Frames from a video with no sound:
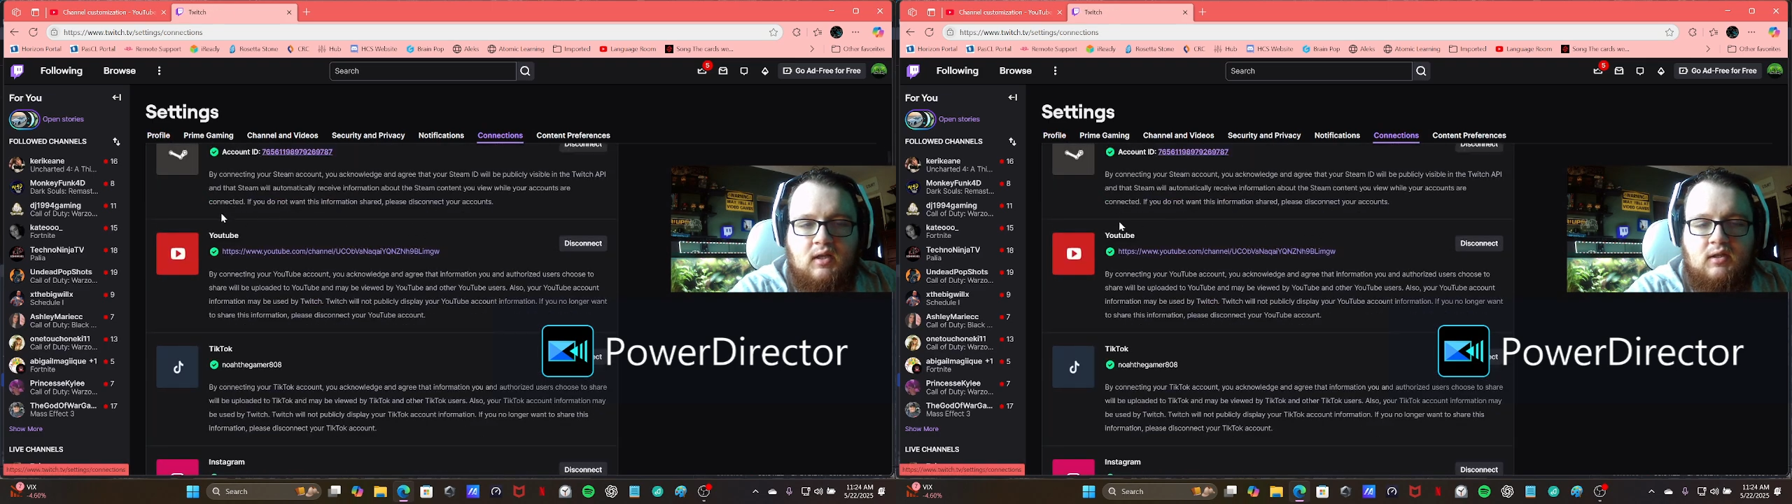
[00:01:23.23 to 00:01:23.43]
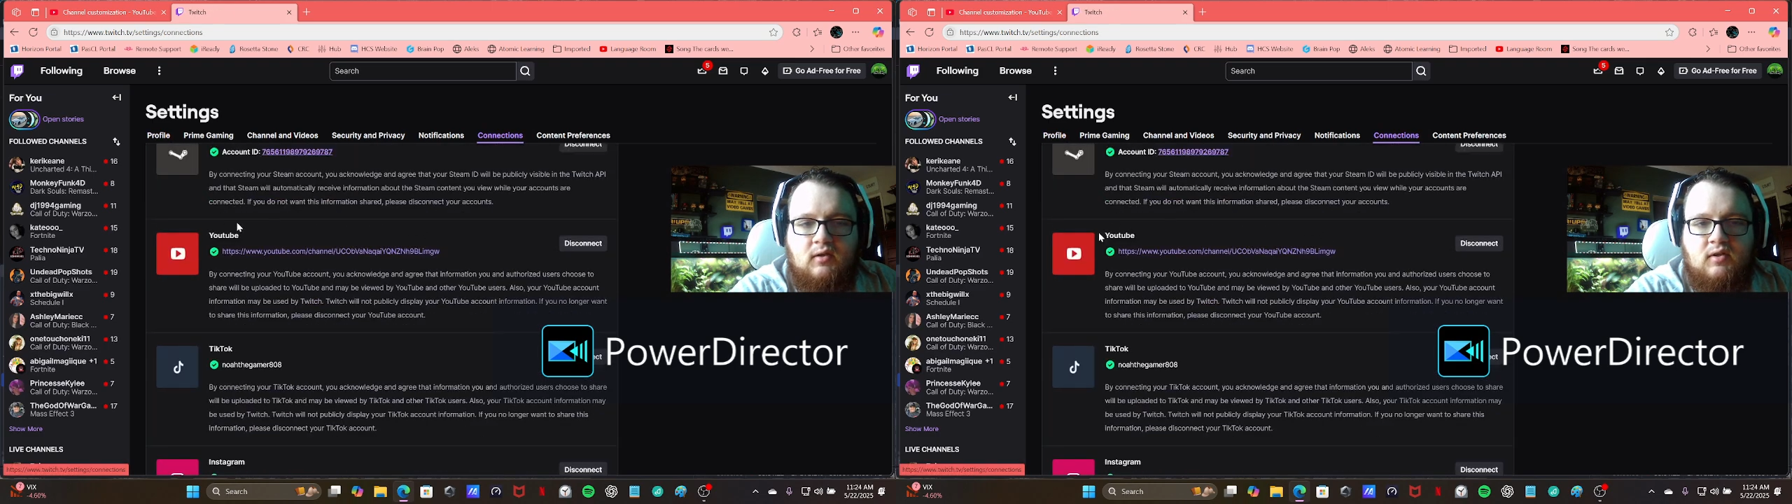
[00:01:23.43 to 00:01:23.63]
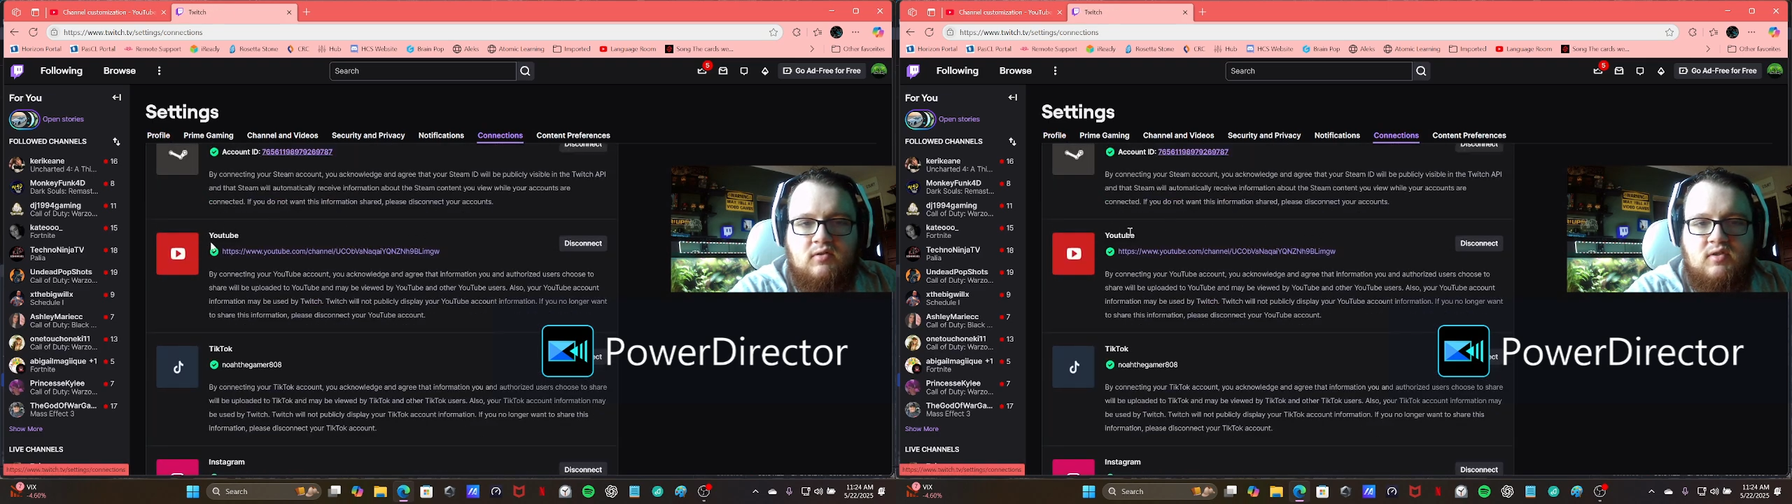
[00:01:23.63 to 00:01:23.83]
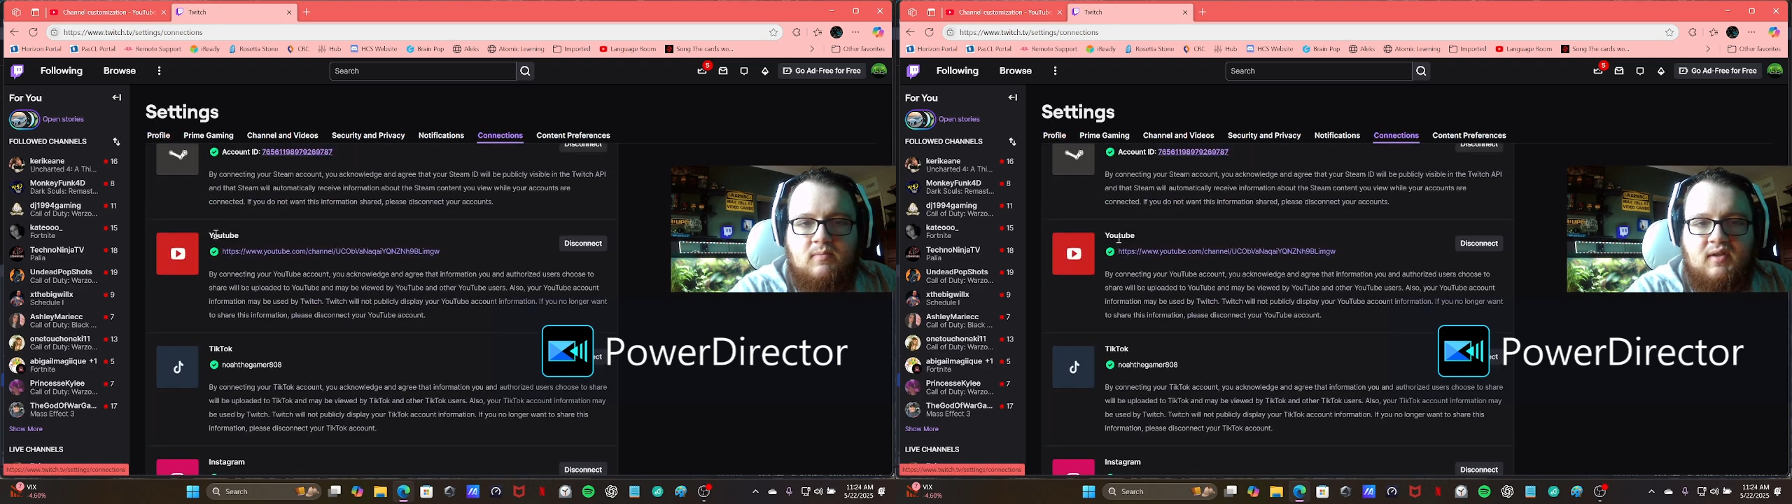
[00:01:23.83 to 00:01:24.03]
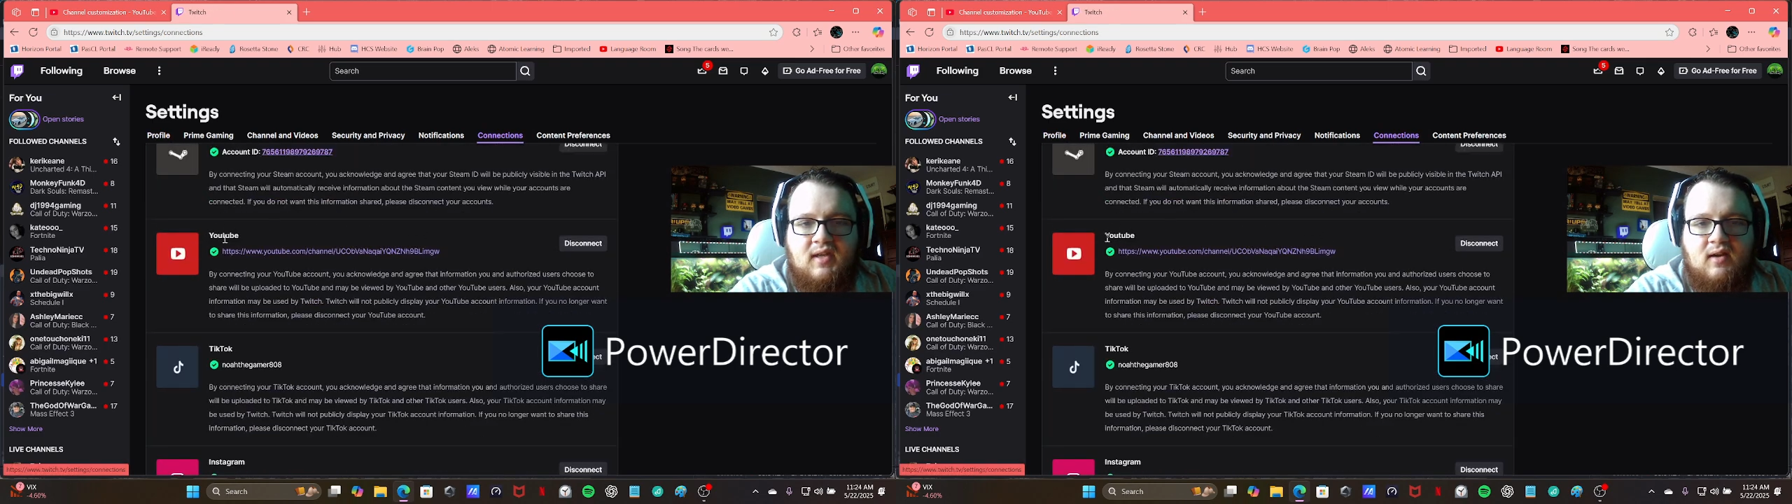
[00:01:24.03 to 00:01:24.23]
YouTube
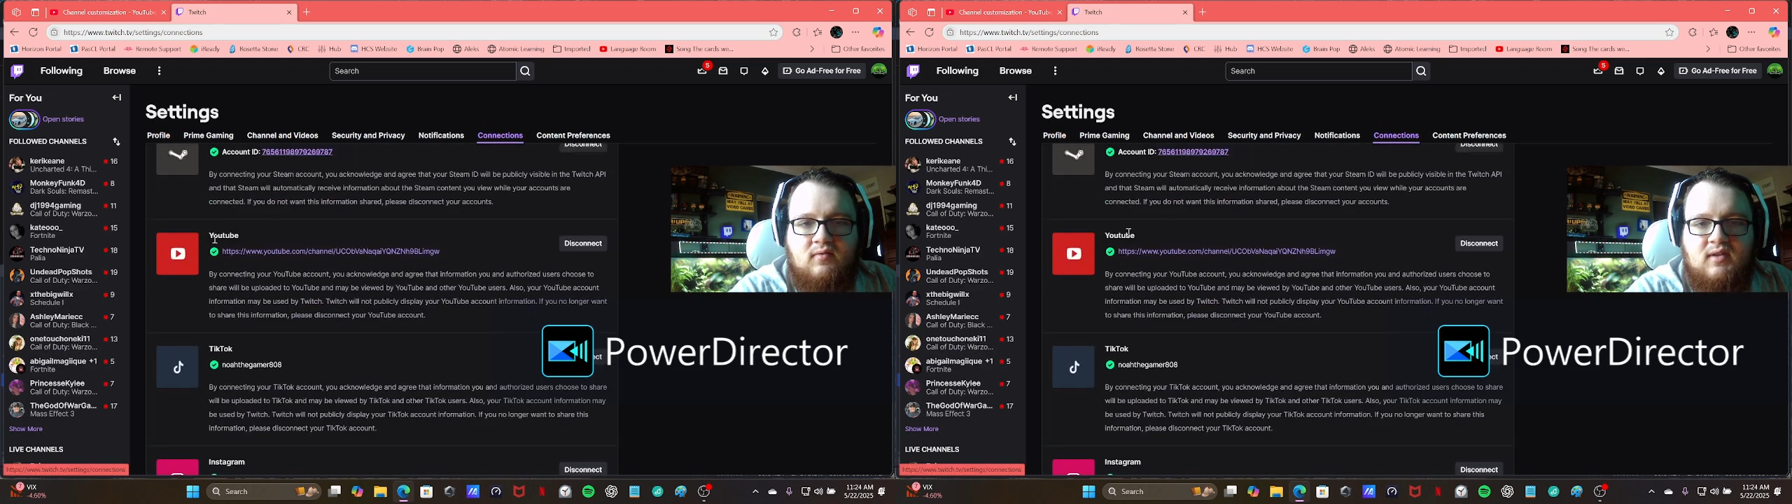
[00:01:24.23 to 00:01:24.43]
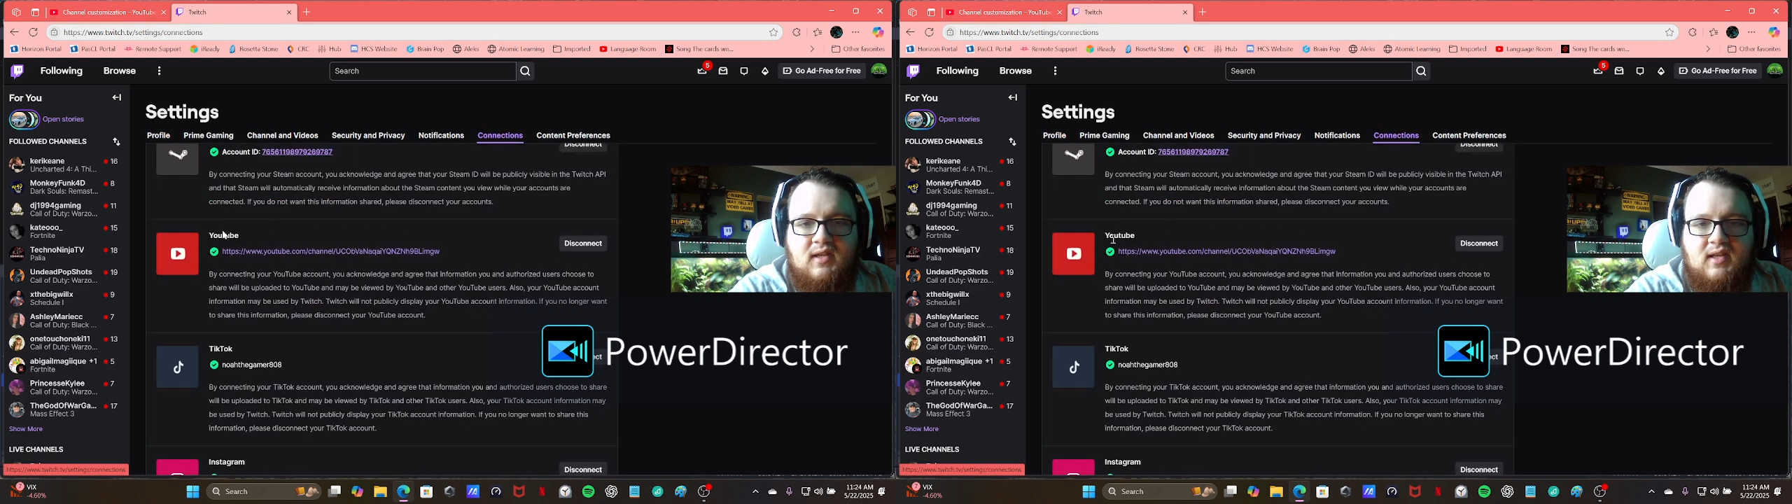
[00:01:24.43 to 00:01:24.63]
account